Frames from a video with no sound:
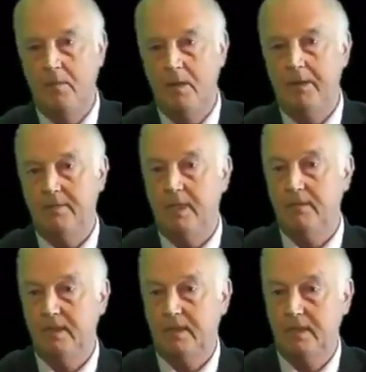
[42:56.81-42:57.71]
May I perhaps add,
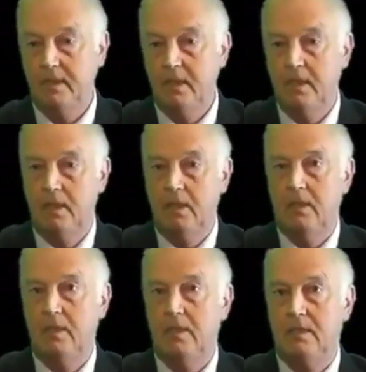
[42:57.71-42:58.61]
Richard,
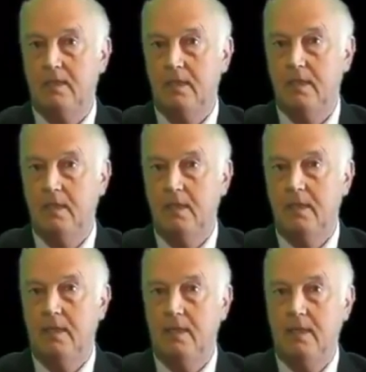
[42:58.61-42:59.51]
that
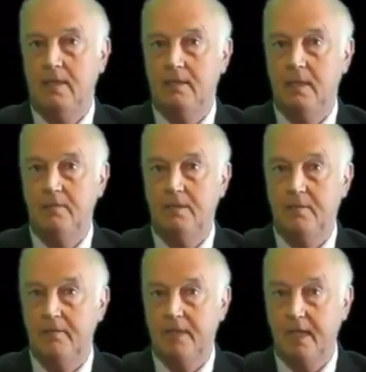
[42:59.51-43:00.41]
uh, in terms of
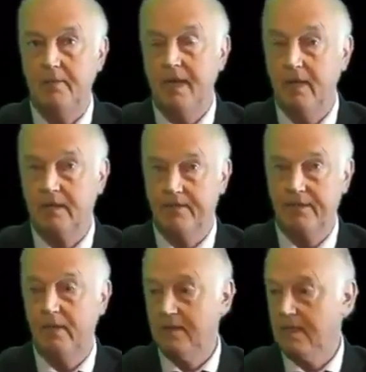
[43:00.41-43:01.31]
them coming out of
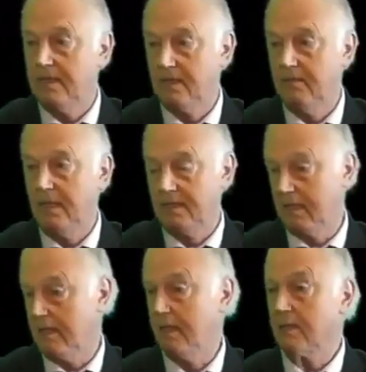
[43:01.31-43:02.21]
France into Russia,
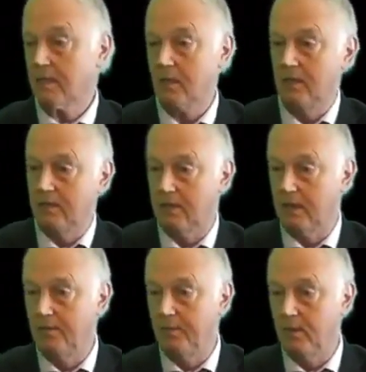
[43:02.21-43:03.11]
that is so interesting and
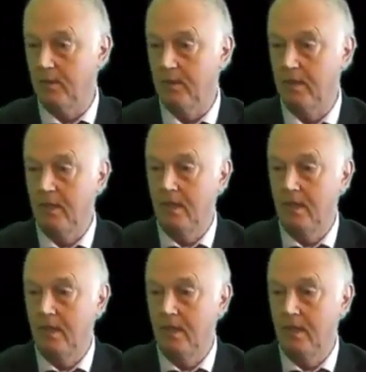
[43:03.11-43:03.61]
important.